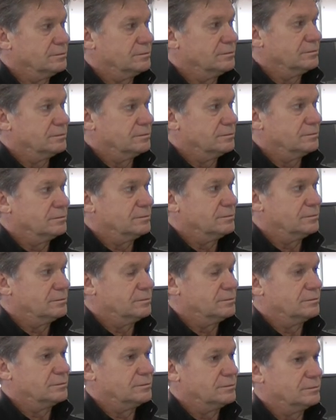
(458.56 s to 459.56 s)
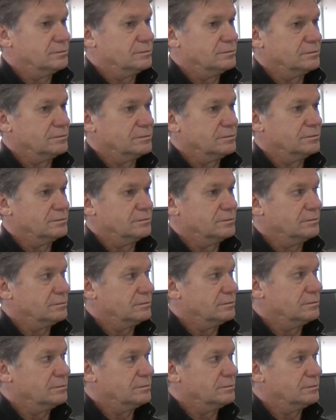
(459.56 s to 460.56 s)

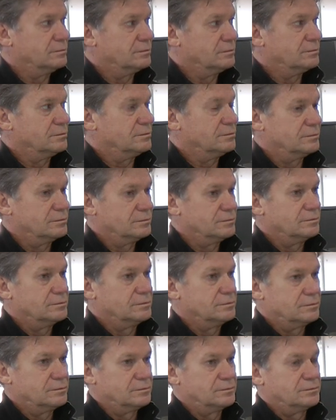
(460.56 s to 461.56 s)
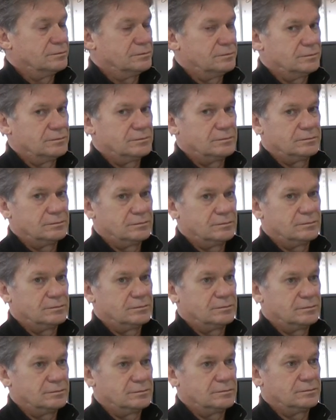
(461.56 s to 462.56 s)

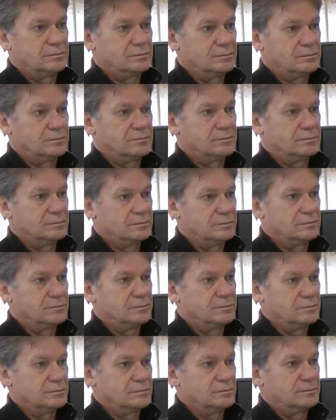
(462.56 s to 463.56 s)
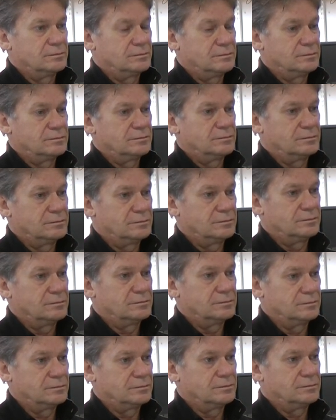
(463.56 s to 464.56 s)

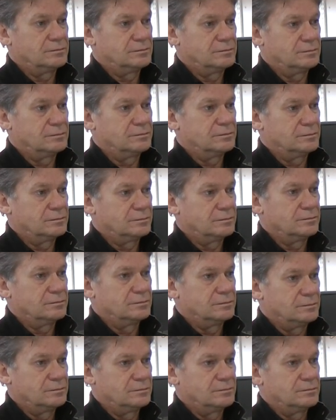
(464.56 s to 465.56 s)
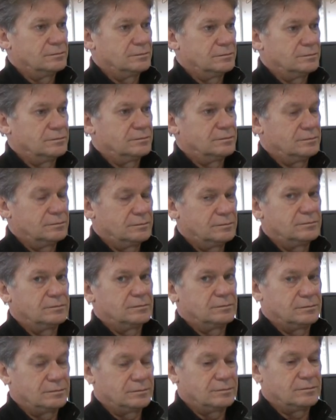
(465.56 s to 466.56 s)
This person isn't speaking.